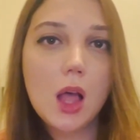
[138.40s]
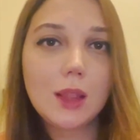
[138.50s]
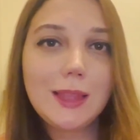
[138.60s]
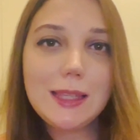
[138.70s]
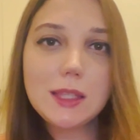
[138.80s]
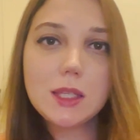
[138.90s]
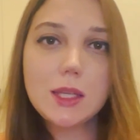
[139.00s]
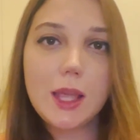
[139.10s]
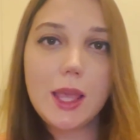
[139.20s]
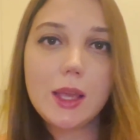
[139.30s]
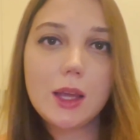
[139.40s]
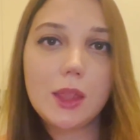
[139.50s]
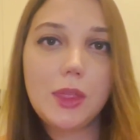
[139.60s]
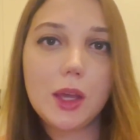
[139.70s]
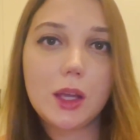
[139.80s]
Let's
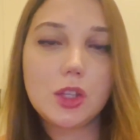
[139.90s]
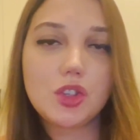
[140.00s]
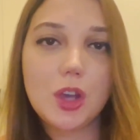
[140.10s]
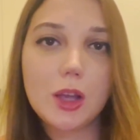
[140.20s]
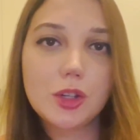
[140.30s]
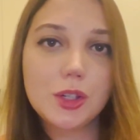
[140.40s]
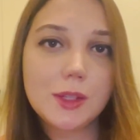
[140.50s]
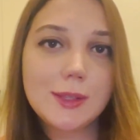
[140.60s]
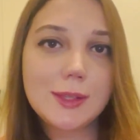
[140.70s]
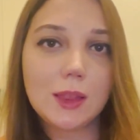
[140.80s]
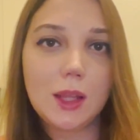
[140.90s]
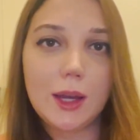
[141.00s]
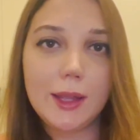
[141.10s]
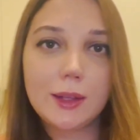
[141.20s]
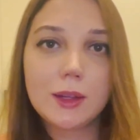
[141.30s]
take the conjunctions
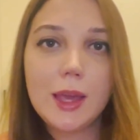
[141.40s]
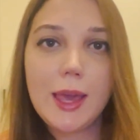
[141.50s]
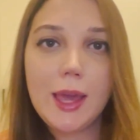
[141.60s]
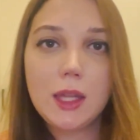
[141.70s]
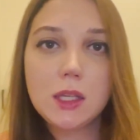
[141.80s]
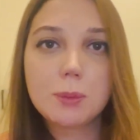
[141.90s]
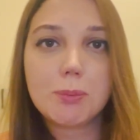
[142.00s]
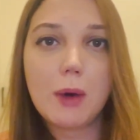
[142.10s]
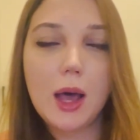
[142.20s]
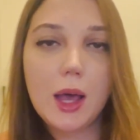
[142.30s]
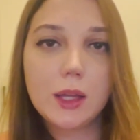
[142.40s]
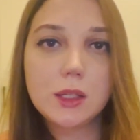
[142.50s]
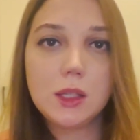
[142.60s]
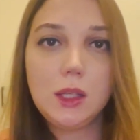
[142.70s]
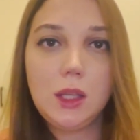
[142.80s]
like and,
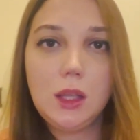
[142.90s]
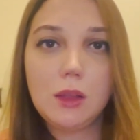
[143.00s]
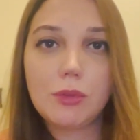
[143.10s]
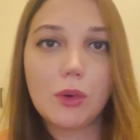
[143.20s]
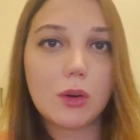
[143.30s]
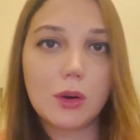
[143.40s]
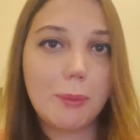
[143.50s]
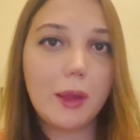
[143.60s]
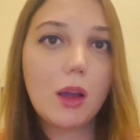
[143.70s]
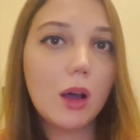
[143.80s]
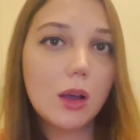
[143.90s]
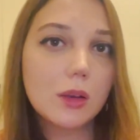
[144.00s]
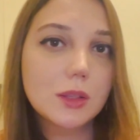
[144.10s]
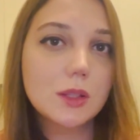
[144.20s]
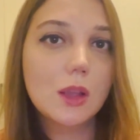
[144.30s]
but, if, or
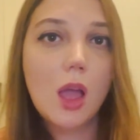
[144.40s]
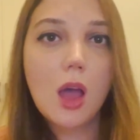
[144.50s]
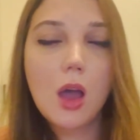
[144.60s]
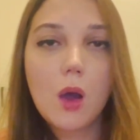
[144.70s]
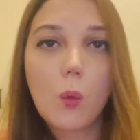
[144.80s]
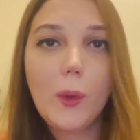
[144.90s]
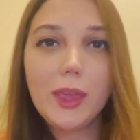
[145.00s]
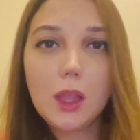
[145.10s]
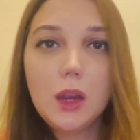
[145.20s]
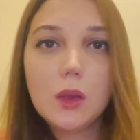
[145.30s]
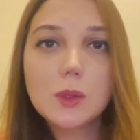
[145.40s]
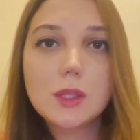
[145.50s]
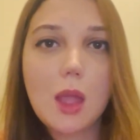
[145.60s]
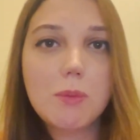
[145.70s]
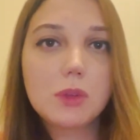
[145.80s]
because. We can
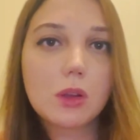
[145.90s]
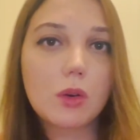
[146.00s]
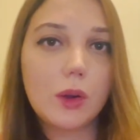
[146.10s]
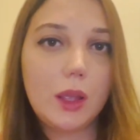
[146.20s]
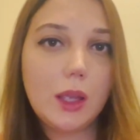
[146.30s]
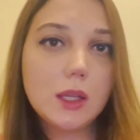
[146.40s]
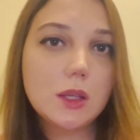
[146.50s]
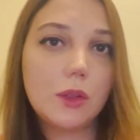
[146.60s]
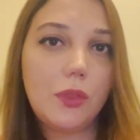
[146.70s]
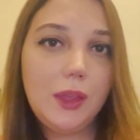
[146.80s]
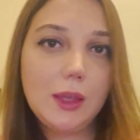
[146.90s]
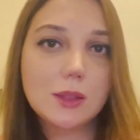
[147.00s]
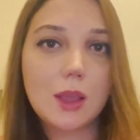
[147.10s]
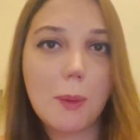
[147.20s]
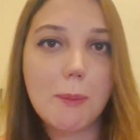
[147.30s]
use them to create
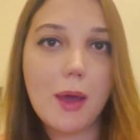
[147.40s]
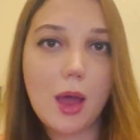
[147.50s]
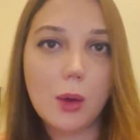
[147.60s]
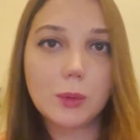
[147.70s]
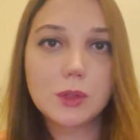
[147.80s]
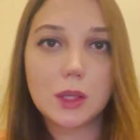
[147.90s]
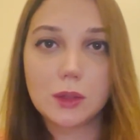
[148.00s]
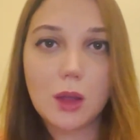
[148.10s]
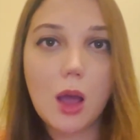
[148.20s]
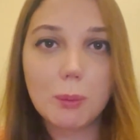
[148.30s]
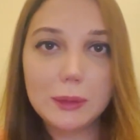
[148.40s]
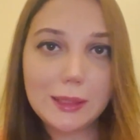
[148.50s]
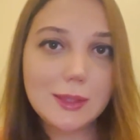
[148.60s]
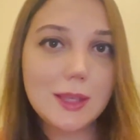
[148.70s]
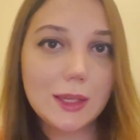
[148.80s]
these compound and
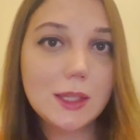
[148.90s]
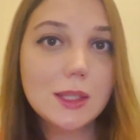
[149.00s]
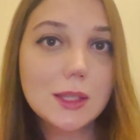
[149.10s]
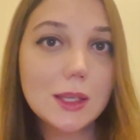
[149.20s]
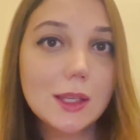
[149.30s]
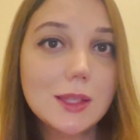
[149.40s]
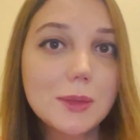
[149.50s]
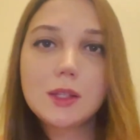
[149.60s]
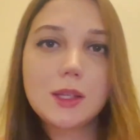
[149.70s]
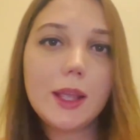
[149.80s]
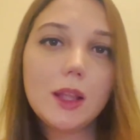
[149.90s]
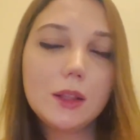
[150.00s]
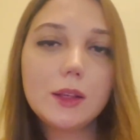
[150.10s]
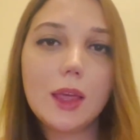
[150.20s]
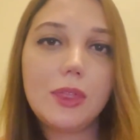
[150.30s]
complex sentences. Take a
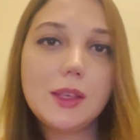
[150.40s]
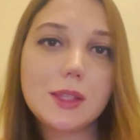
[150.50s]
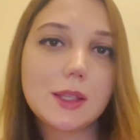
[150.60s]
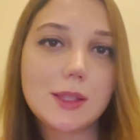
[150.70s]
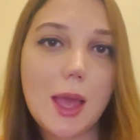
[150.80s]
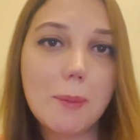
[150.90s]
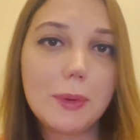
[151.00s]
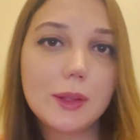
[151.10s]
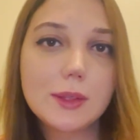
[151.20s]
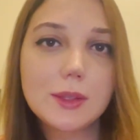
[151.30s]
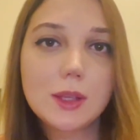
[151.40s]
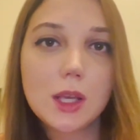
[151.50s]
look at these examples.